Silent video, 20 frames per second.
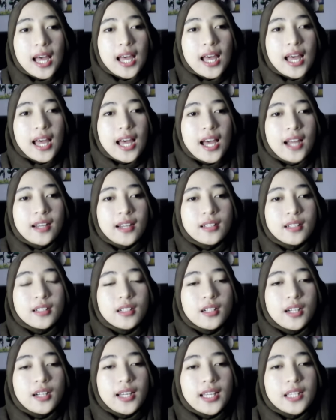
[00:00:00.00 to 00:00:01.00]
And
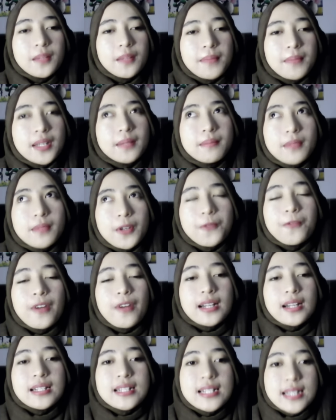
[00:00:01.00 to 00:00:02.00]
it made me
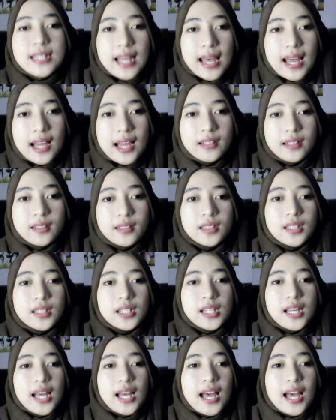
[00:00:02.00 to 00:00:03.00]
very sad.
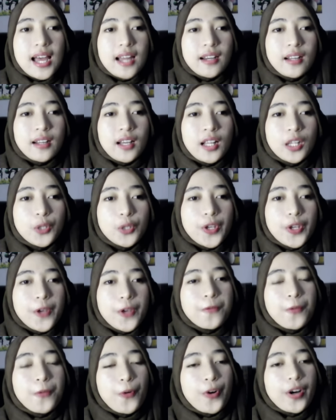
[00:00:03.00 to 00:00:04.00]
And looking
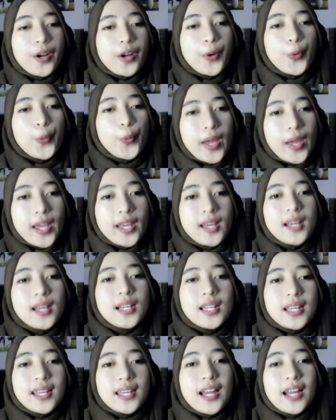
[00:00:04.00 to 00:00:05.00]
for a way
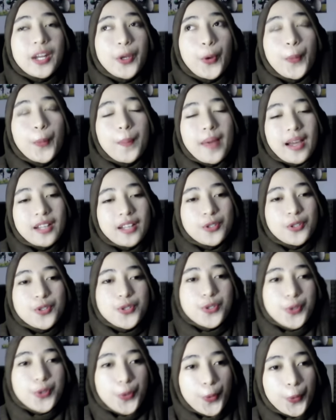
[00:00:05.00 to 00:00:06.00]
he can go back to
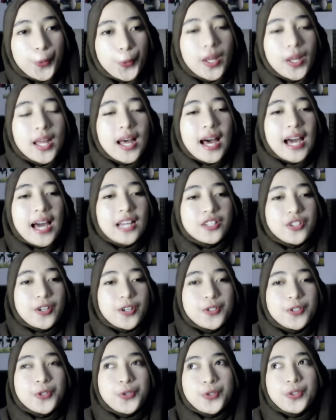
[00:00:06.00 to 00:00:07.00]
school, I
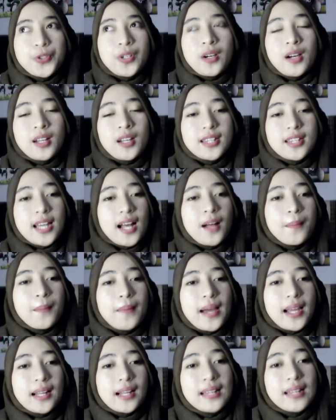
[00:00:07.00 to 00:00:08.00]
tried to tell
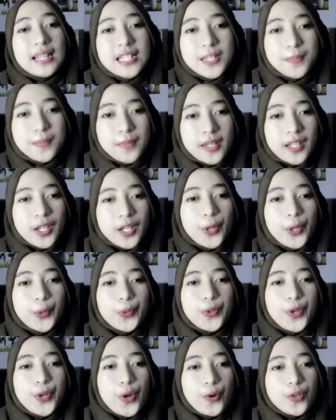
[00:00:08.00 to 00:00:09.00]
my classmate
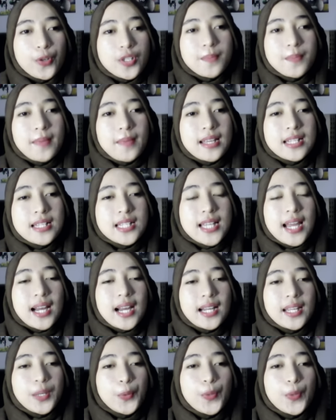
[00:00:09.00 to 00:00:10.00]
who knows by
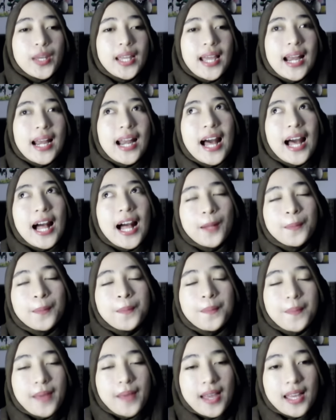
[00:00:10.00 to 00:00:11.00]
sharing we can help
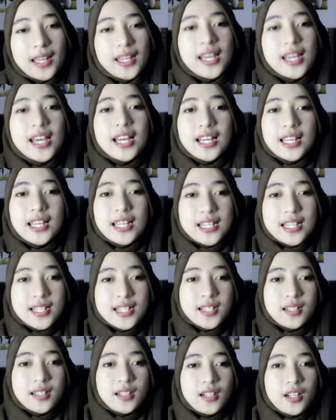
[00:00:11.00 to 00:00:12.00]
pay
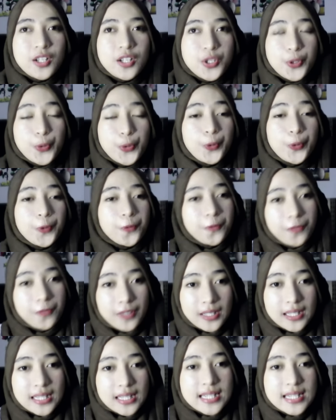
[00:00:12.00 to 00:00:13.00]
his school
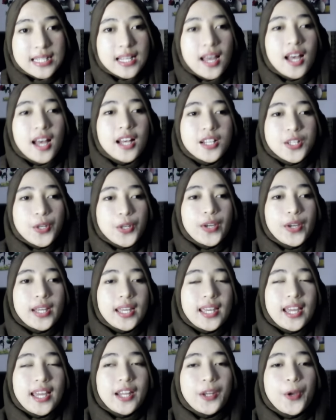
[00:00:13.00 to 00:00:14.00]
fees so he
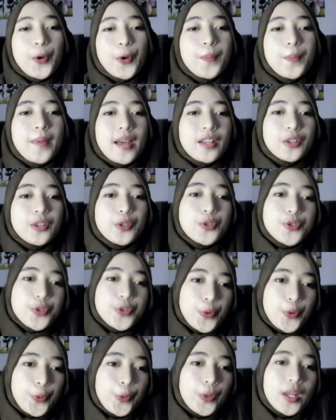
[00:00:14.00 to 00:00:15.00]
can go back to
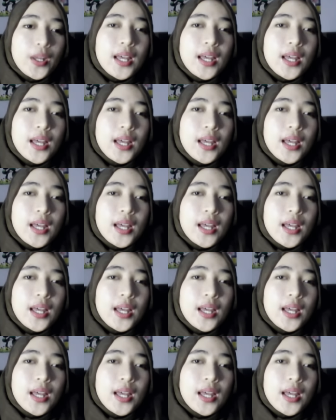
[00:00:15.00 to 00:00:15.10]
school.